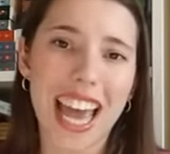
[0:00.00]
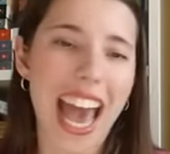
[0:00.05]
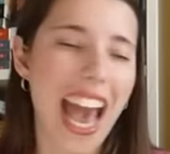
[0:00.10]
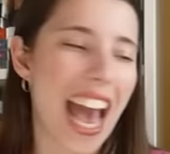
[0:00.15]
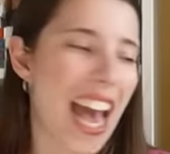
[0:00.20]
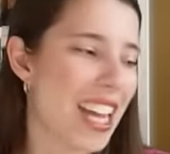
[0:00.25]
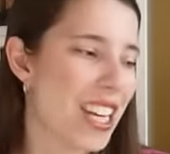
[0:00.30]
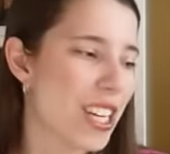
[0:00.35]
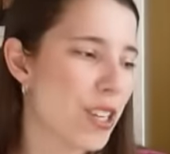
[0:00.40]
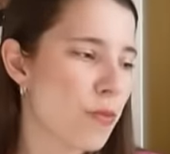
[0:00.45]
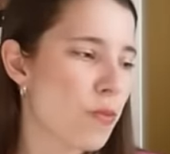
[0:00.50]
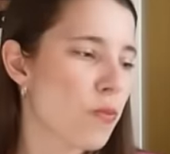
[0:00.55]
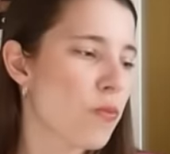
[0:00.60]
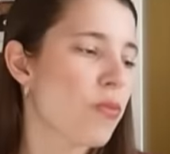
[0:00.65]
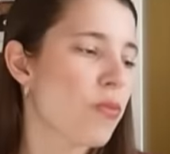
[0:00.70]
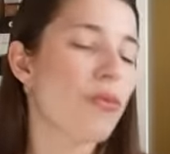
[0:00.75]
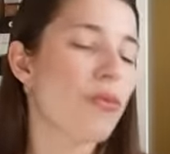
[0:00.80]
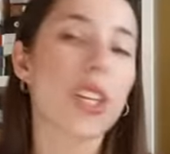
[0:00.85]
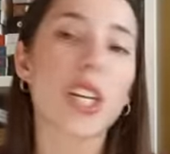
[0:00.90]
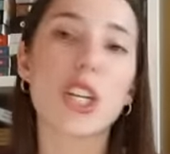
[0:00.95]
And
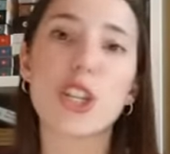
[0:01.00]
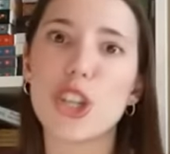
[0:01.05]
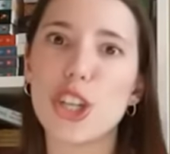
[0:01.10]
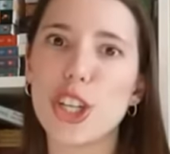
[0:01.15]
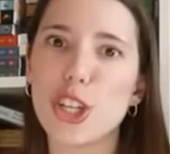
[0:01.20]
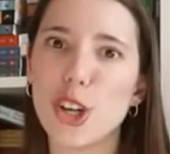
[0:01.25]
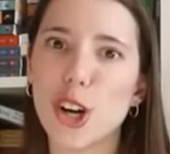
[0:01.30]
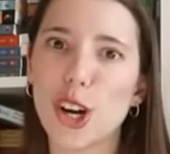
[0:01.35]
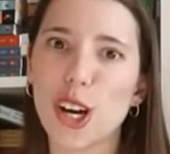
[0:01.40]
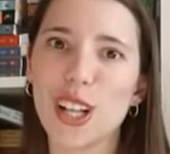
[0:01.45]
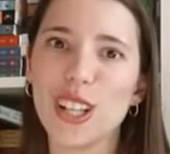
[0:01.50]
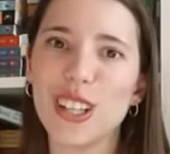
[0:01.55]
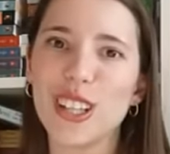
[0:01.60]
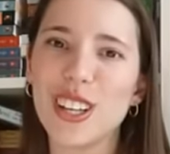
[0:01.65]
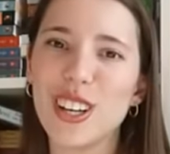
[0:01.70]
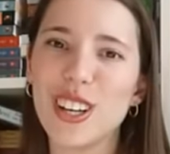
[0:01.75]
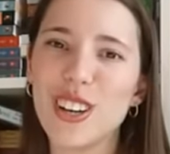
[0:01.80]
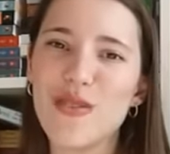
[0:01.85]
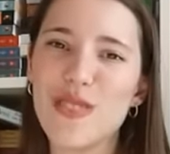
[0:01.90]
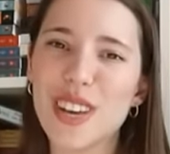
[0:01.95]
she took a
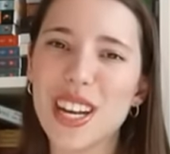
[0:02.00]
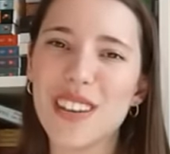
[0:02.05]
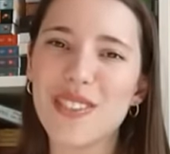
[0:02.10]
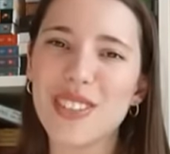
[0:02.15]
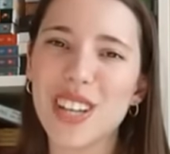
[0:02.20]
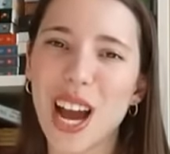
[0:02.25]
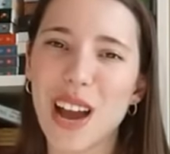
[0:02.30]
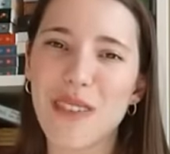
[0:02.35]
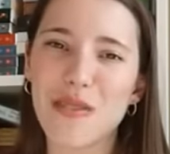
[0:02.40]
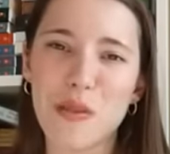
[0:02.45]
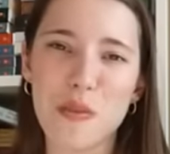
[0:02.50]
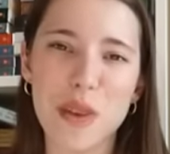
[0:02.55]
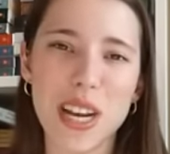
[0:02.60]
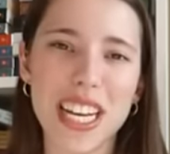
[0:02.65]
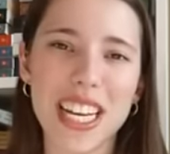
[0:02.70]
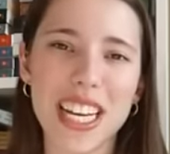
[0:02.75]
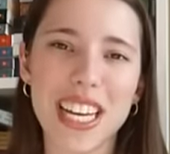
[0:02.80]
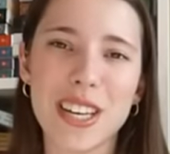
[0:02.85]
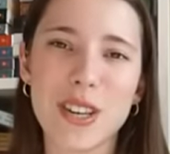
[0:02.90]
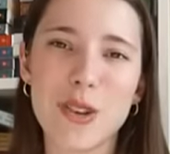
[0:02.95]
little bit of time for me
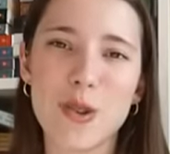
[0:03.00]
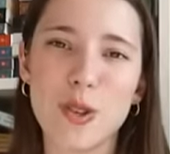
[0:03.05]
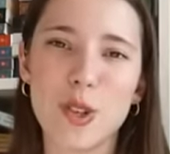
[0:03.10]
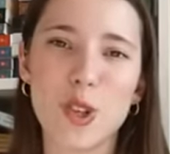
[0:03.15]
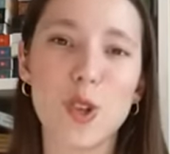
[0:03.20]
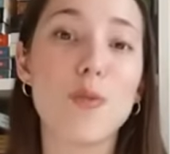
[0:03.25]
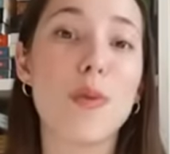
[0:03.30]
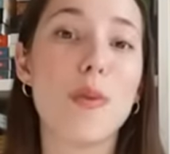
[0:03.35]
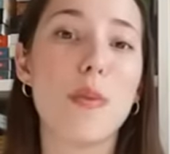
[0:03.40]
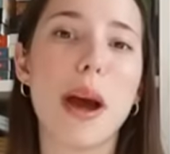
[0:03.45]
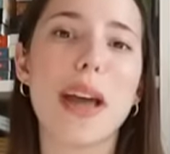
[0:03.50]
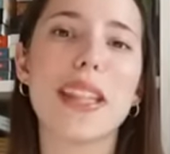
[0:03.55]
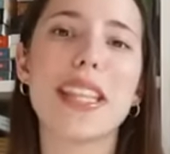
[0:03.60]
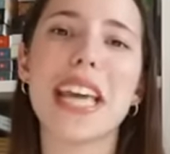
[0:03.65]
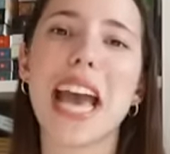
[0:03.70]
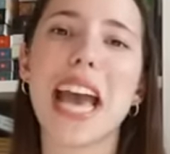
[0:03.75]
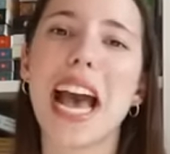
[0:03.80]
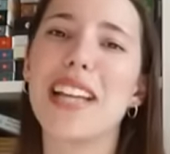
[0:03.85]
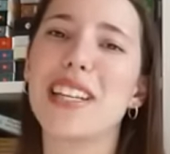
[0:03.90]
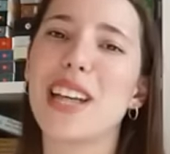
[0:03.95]
to get used to, but by
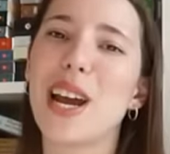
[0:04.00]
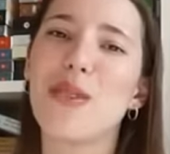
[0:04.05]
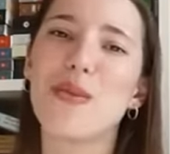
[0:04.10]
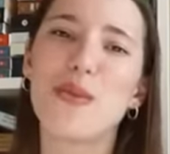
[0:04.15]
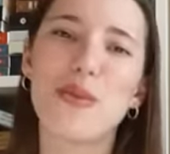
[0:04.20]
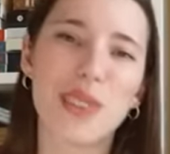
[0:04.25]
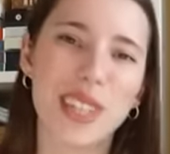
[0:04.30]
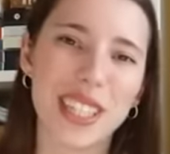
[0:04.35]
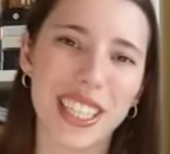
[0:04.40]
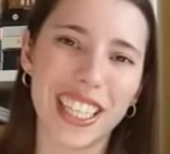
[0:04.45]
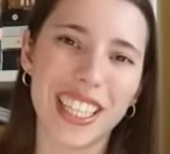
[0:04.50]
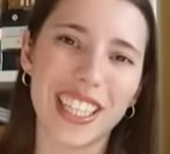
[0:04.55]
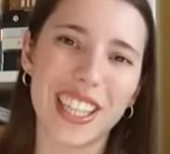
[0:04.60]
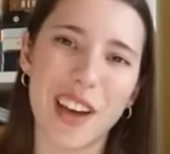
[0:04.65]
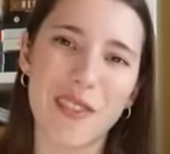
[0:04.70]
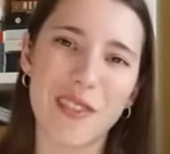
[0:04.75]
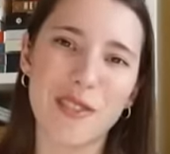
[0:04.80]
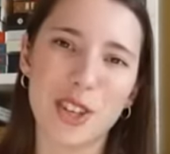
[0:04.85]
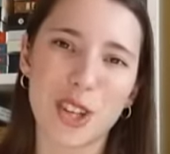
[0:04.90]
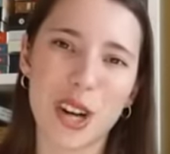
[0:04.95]
the end, I really
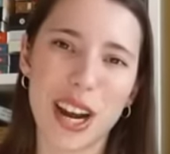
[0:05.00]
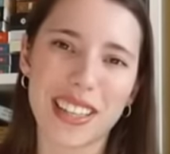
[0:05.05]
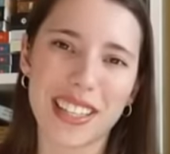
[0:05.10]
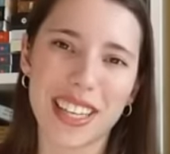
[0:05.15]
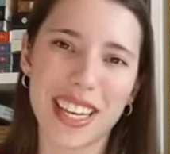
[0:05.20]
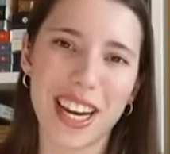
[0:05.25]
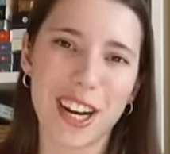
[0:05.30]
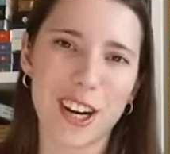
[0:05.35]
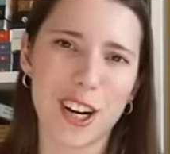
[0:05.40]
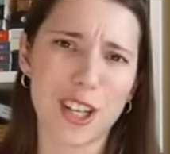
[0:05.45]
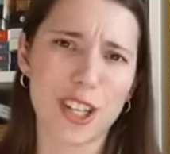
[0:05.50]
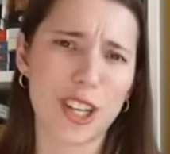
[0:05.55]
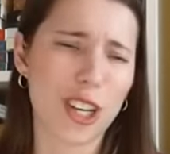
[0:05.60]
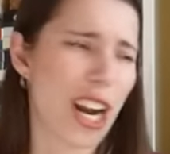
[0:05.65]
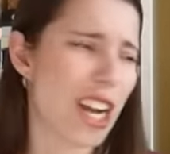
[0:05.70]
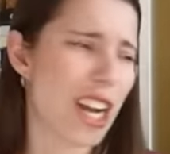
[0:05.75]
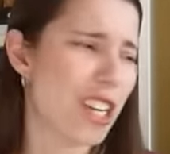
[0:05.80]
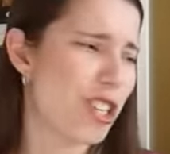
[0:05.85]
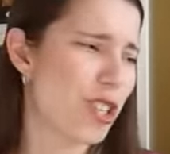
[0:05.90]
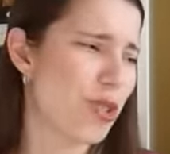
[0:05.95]
loved her as a character
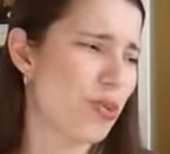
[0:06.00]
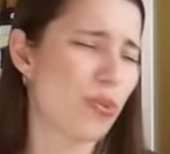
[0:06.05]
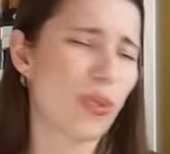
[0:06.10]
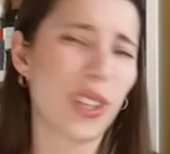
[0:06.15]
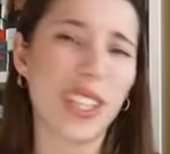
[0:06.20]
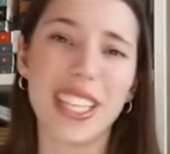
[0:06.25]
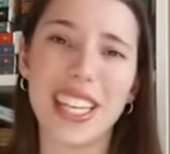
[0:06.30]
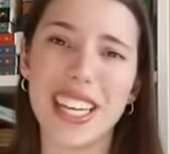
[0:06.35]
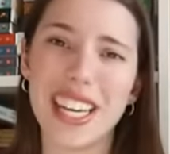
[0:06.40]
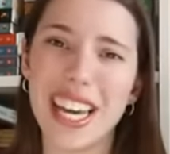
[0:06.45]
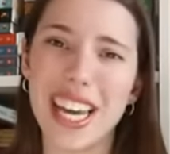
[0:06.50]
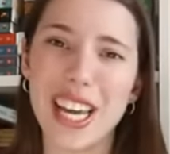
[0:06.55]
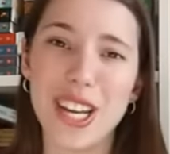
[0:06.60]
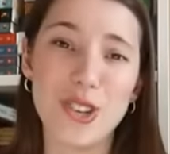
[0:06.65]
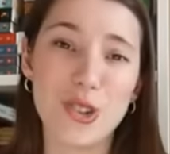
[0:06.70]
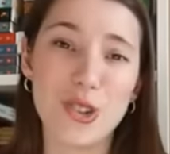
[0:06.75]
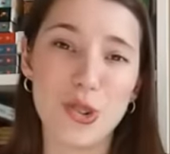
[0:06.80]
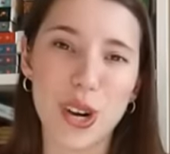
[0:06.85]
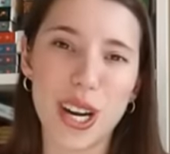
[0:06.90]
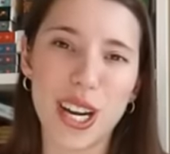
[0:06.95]
and just really
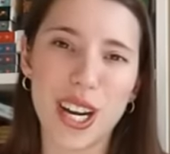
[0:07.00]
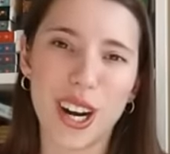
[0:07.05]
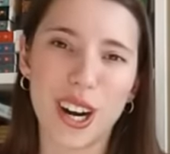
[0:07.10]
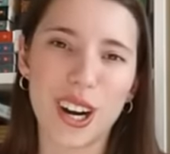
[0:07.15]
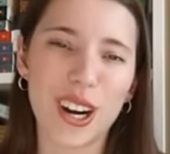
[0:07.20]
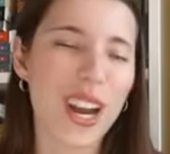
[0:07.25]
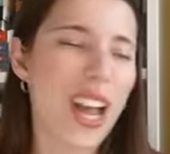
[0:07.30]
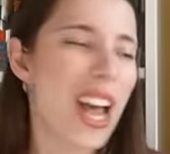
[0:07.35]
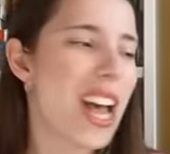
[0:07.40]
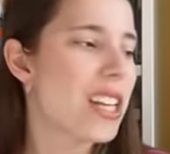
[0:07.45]
enjoyed her.